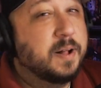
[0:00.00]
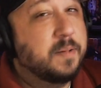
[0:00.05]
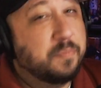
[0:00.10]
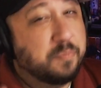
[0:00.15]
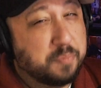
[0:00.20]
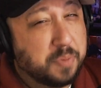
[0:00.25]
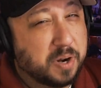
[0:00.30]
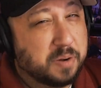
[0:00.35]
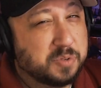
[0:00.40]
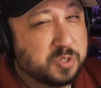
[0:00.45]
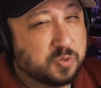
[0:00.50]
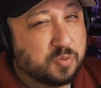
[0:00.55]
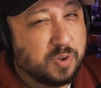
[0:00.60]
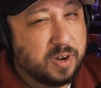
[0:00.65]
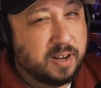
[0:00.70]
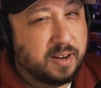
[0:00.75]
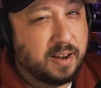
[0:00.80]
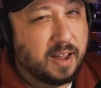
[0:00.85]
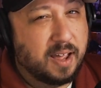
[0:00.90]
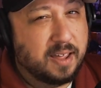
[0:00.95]
But it was
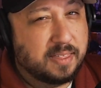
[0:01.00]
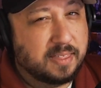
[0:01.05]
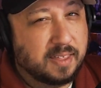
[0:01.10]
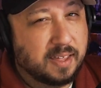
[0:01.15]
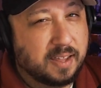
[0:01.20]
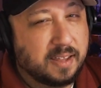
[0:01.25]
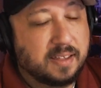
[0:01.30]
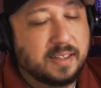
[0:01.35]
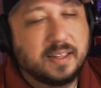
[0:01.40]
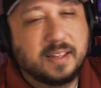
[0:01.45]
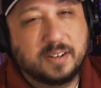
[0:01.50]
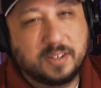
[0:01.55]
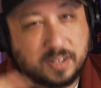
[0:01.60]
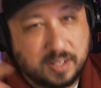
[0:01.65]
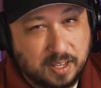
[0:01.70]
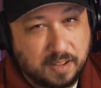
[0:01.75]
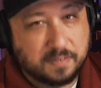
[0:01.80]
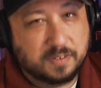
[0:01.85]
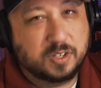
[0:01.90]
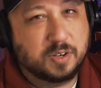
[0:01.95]
written, I think, to
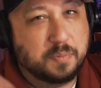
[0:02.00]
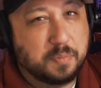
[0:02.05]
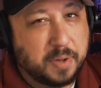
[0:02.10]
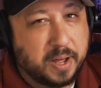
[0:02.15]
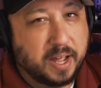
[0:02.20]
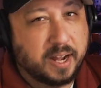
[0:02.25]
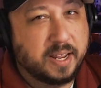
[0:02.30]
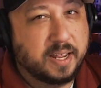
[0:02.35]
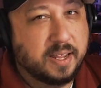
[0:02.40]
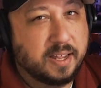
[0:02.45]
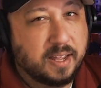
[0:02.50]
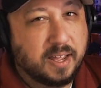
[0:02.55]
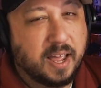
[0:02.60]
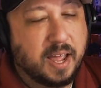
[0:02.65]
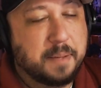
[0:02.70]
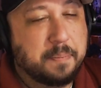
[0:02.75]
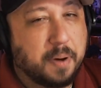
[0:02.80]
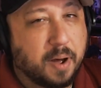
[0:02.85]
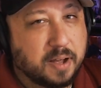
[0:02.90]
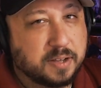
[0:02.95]
give somebody
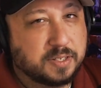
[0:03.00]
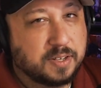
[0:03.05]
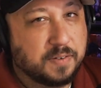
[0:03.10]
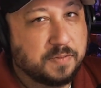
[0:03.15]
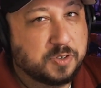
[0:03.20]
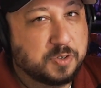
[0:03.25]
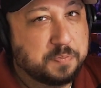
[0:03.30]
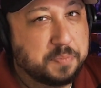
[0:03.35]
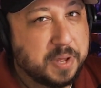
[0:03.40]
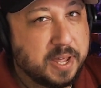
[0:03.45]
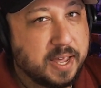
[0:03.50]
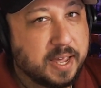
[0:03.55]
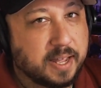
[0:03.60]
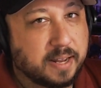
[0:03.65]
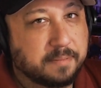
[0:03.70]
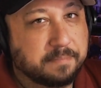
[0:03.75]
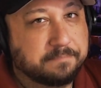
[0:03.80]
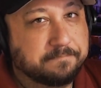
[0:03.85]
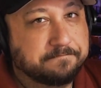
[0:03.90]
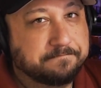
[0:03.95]
a positive
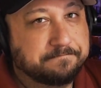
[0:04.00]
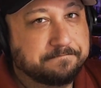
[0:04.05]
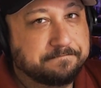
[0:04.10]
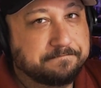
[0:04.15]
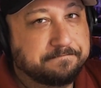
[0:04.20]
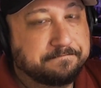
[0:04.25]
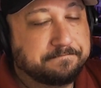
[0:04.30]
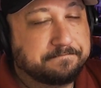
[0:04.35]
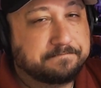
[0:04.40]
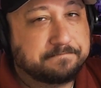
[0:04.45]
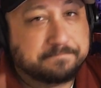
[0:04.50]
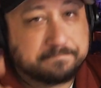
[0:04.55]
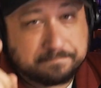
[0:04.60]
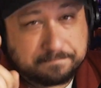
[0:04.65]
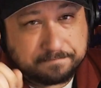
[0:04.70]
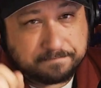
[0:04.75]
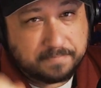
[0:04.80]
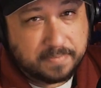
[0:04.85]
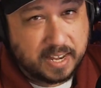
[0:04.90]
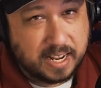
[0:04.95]
spin.
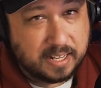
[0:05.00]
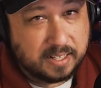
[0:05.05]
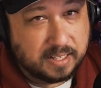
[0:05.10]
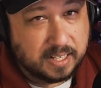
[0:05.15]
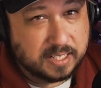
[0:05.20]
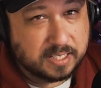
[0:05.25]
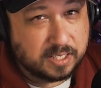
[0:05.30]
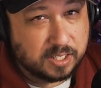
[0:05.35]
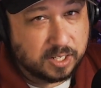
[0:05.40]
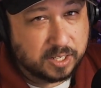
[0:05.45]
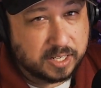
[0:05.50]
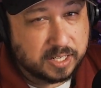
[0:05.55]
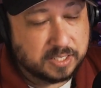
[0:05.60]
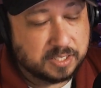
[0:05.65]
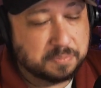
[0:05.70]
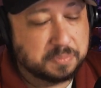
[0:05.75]
Let's look at some